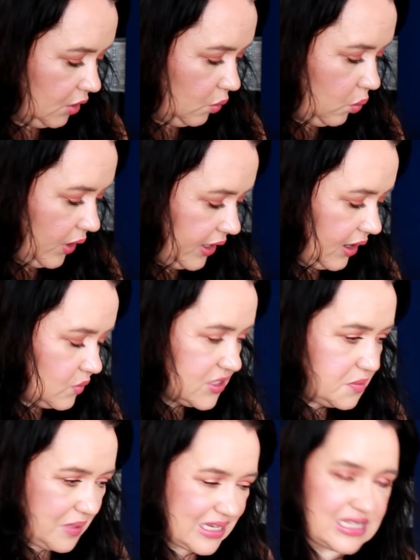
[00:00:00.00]
when I
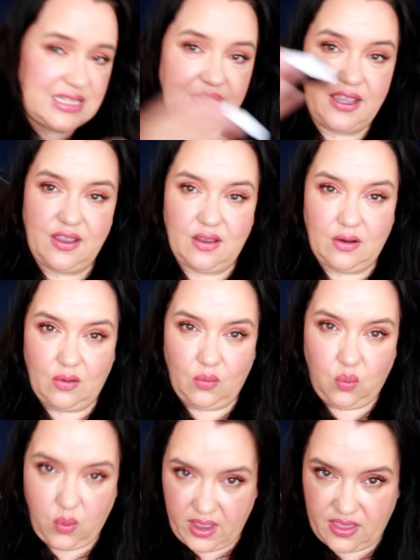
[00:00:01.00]
was mixing it
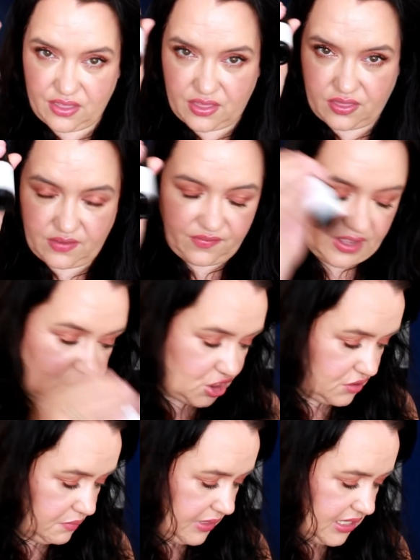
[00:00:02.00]
with the
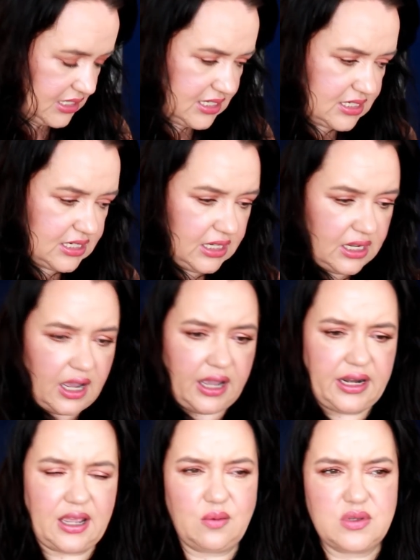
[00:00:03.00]
facial mist
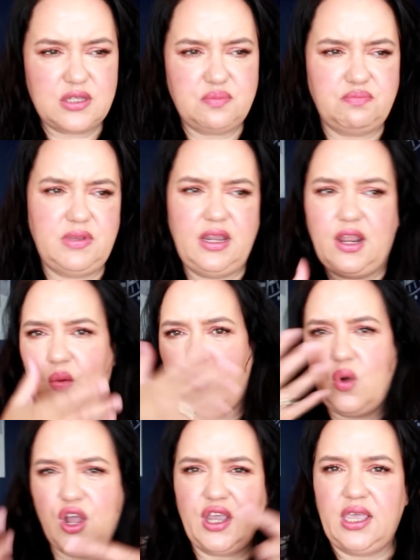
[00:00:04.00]
and I was, you know,
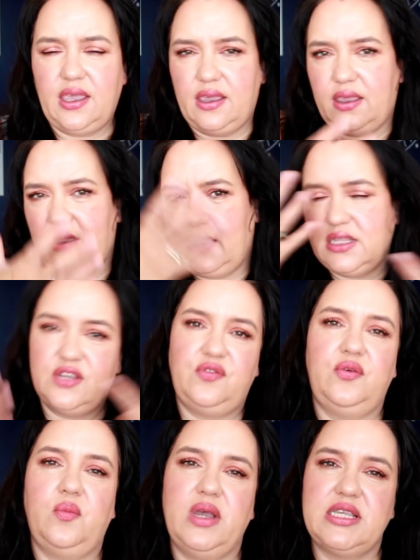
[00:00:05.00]
working it in
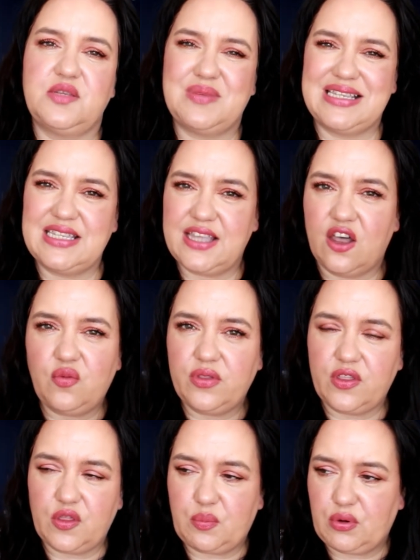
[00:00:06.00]
different ways myself
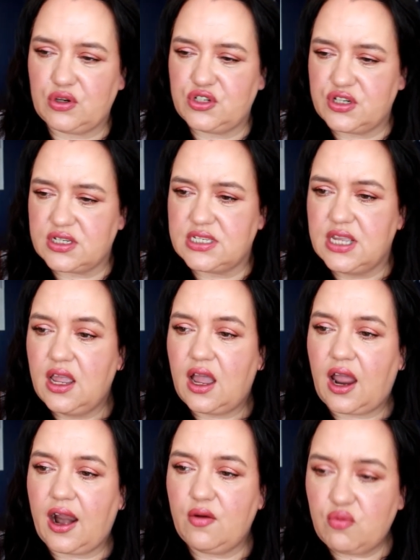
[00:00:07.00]
with other products,
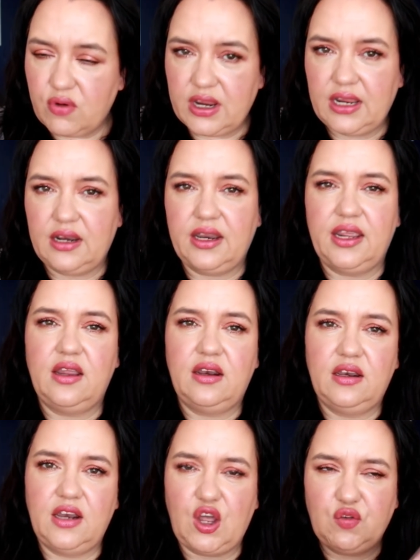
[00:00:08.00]
I really
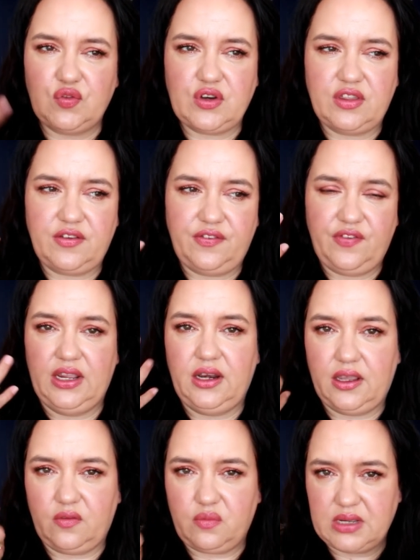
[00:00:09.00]
loved the
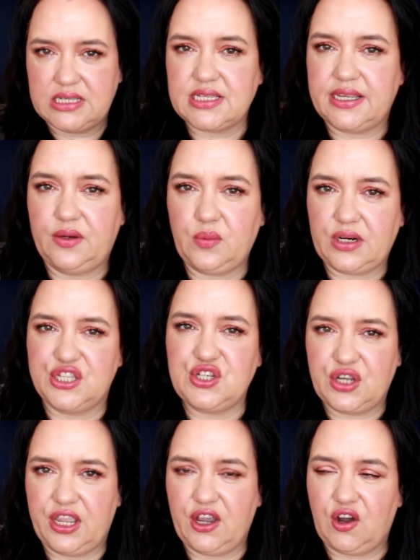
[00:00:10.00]
feeling of my skin when I
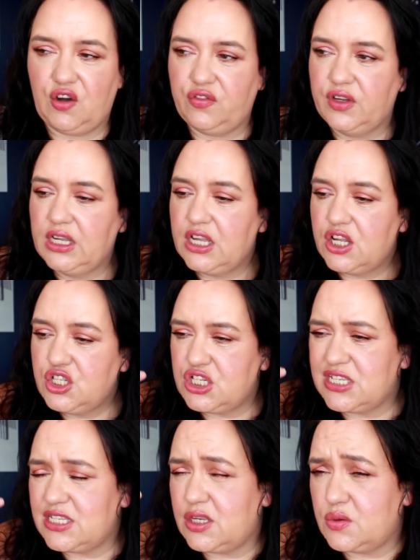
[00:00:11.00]
took it off.
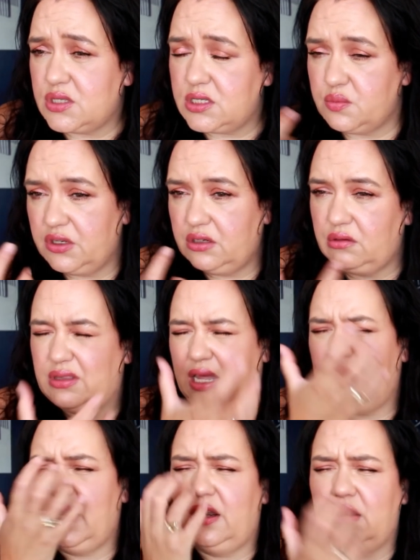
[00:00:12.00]
Just so smooth
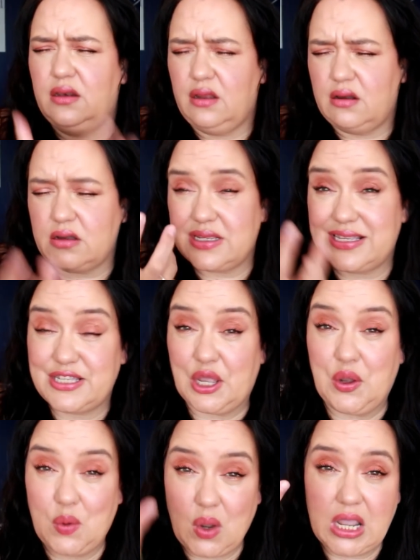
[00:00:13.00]
and it looks
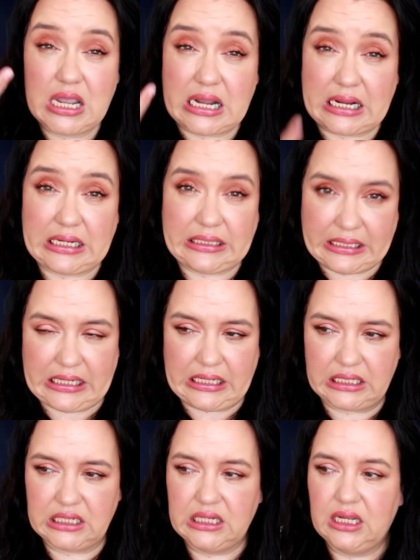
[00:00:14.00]
so clean.